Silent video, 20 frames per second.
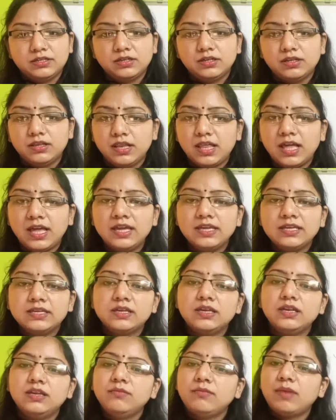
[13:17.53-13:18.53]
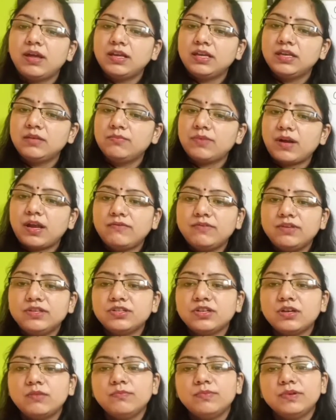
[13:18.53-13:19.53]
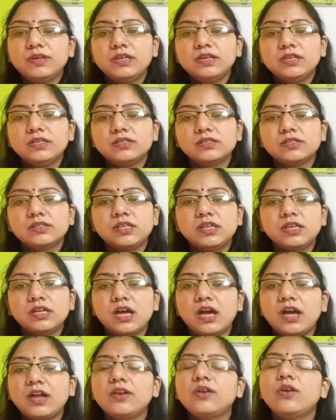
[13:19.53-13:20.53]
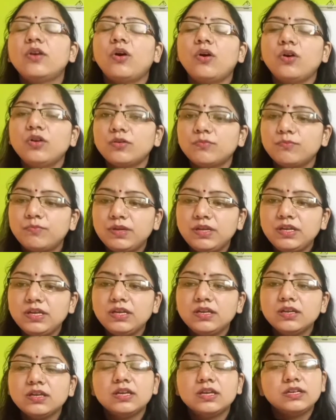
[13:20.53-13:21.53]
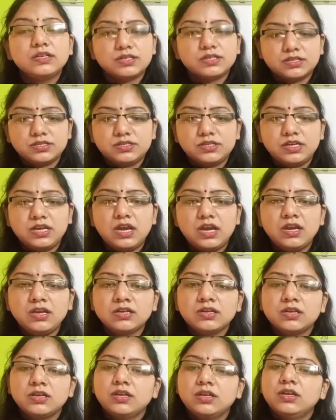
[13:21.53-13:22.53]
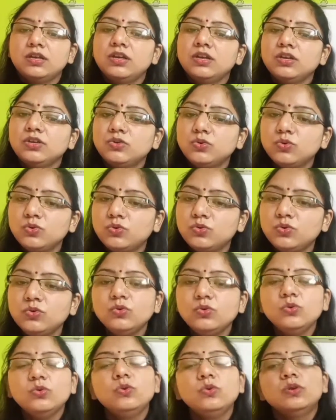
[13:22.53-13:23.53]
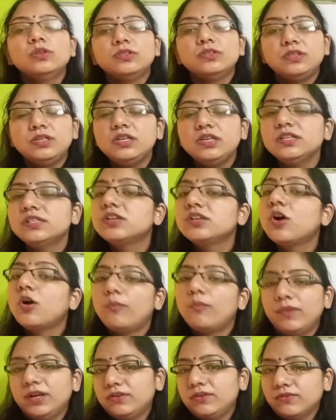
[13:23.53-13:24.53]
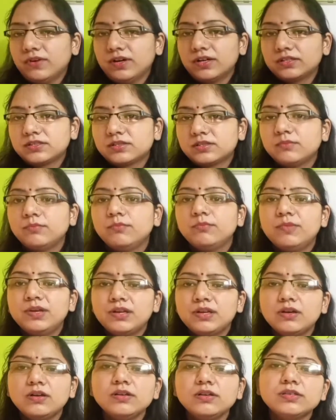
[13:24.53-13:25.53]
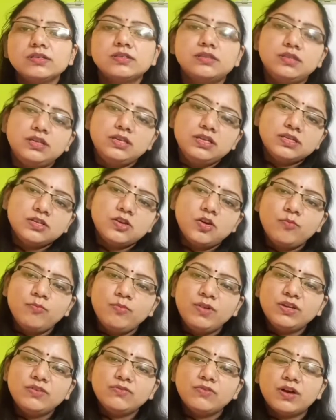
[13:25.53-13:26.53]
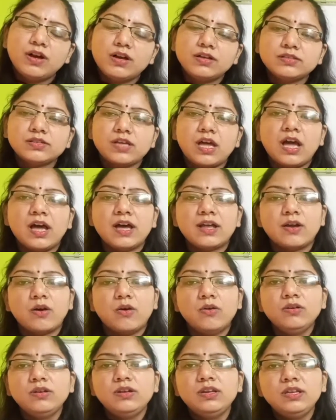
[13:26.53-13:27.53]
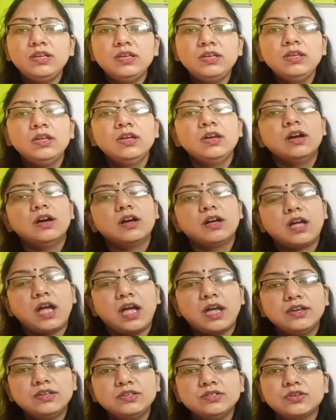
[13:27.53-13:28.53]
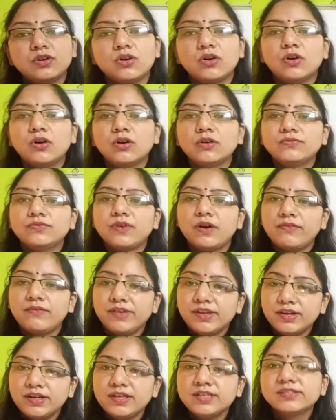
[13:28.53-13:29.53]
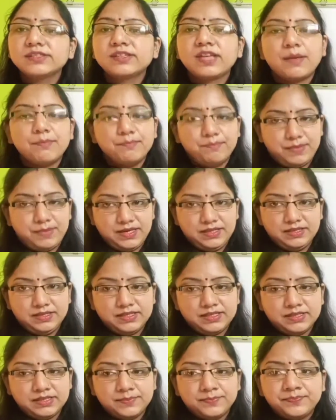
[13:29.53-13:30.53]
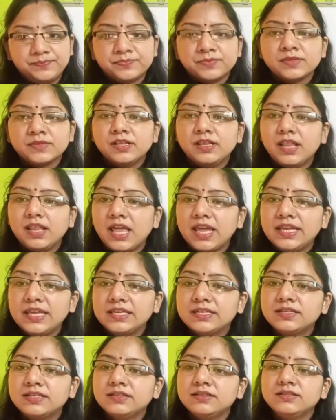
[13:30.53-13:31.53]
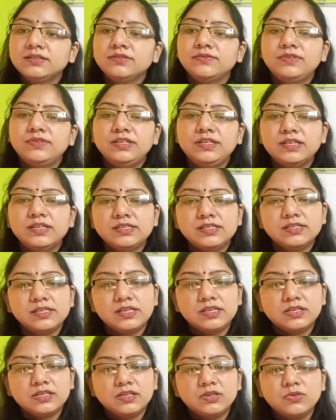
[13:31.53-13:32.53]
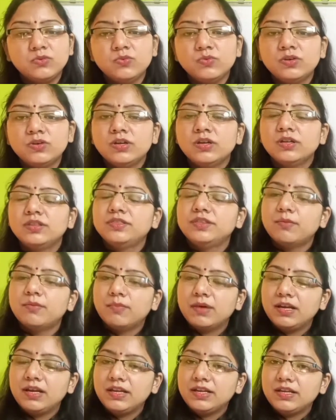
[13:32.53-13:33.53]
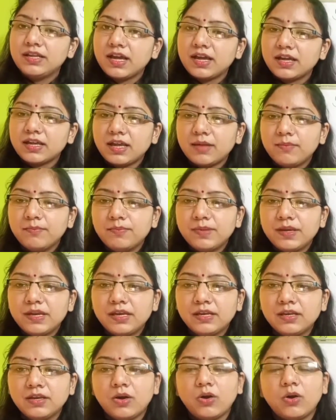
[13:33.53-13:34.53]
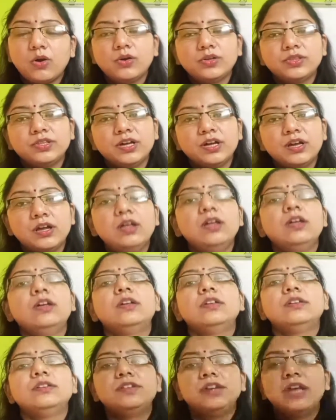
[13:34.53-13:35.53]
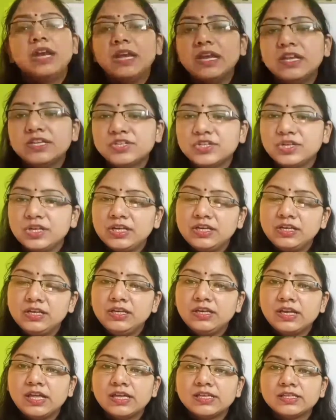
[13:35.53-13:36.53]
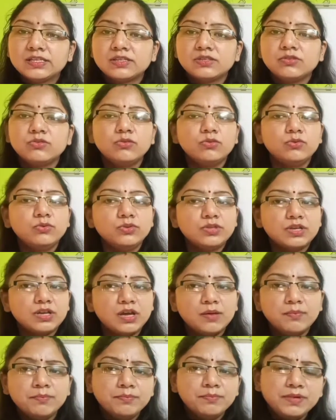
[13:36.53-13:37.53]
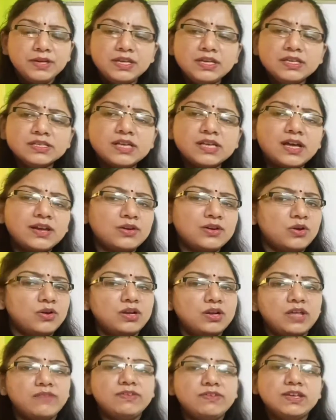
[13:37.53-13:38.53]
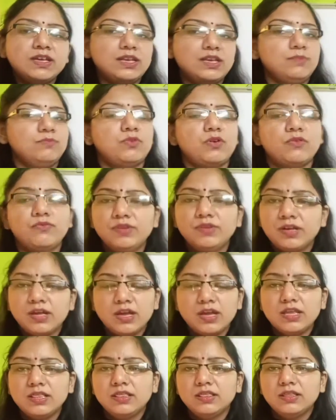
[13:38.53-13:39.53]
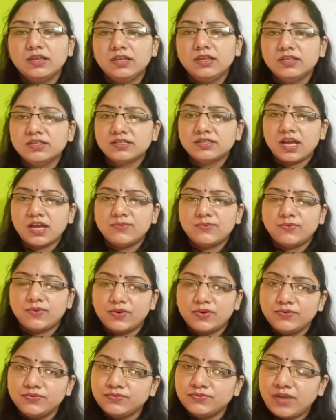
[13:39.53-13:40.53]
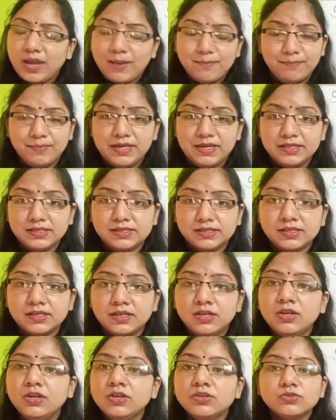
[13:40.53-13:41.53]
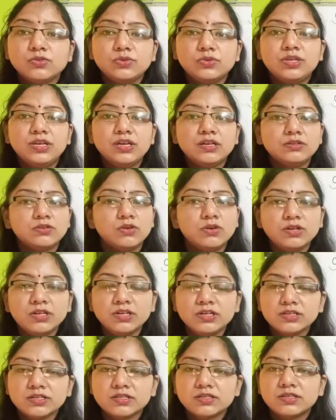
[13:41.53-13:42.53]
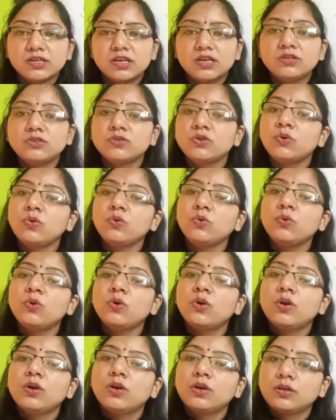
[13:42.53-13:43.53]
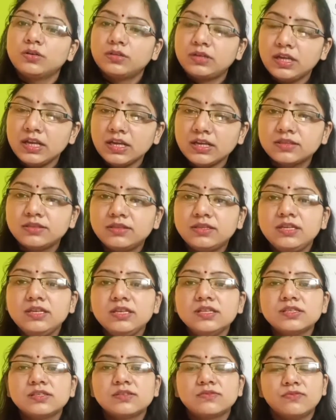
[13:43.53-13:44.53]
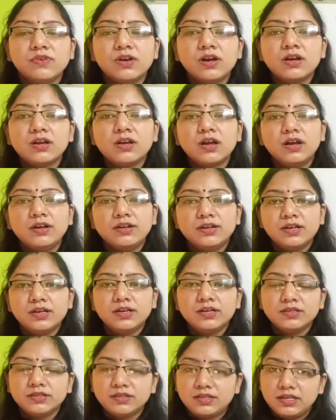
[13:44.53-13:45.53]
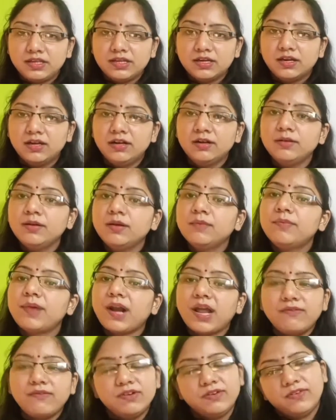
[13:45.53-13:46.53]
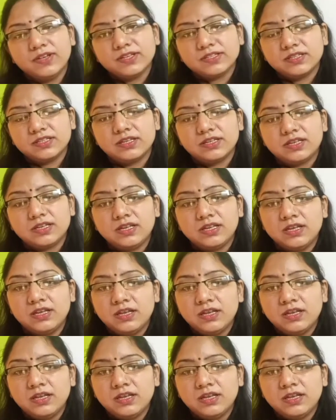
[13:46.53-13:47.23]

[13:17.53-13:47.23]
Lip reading: Like in many private companies, they are not being interested to do these government works, because these government works are only a kind of awareness campaigns. Like we can include the malaria campaign or the drainage cleanliness. So the companies are not having any profit in these type of campaigns, so they are not interested to take these work under their private facility.